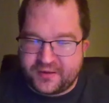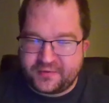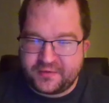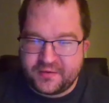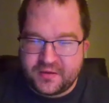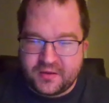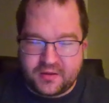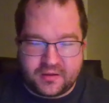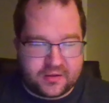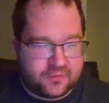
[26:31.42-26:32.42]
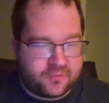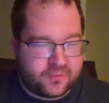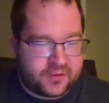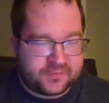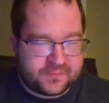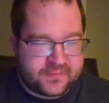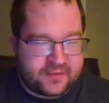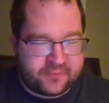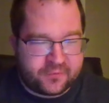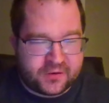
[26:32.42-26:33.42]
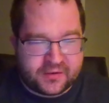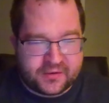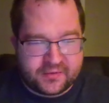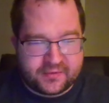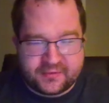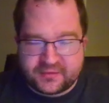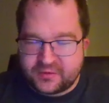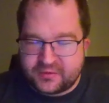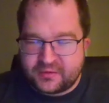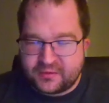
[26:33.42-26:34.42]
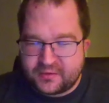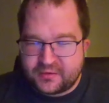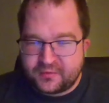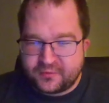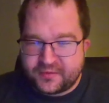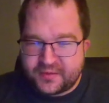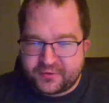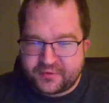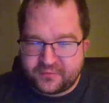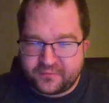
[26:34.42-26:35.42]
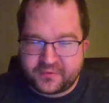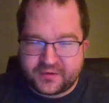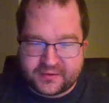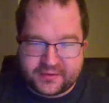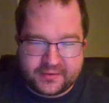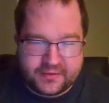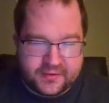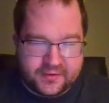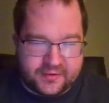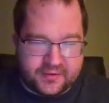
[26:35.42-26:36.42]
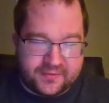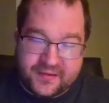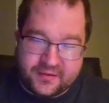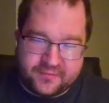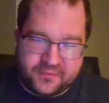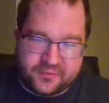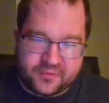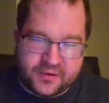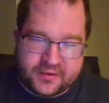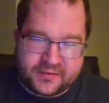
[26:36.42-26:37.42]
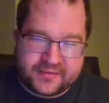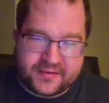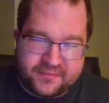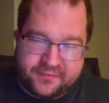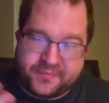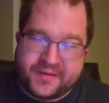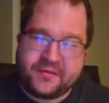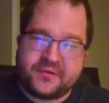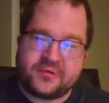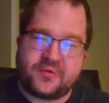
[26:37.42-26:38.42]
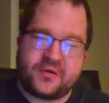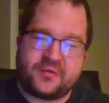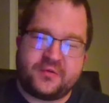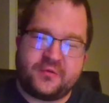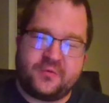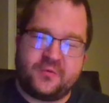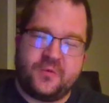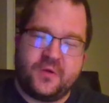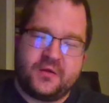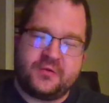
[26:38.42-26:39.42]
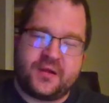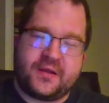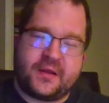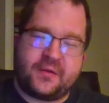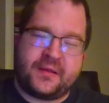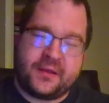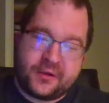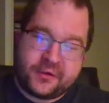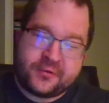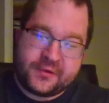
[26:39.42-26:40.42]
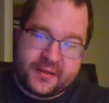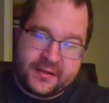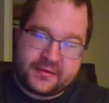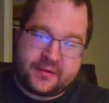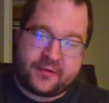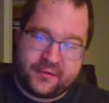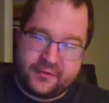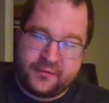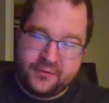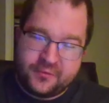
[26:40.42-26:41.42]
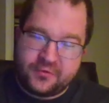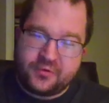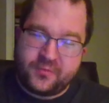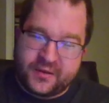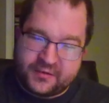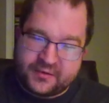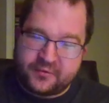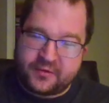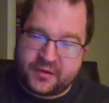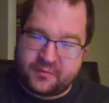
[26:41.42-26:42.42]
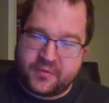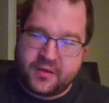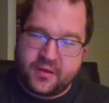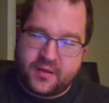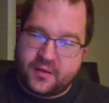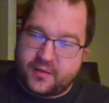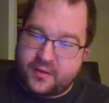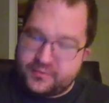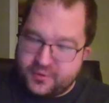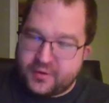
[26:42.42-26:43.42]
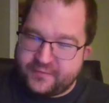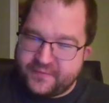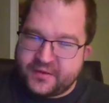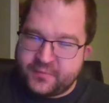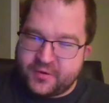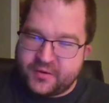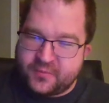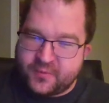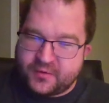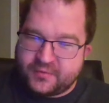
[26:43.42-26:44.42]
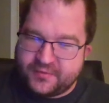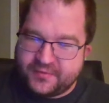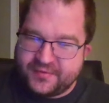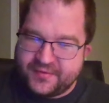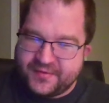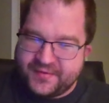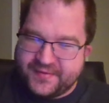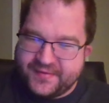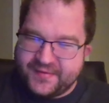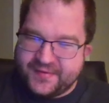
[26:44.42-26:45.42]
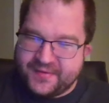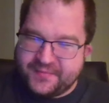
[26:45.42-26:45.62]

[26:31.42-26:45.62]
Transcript: man. Well, everyone, this is going to conclude the episode for tonight. Thank you for joining us, and be sure to check out Kier Creates on YouTube, Instagram. You're on Facebook as well, I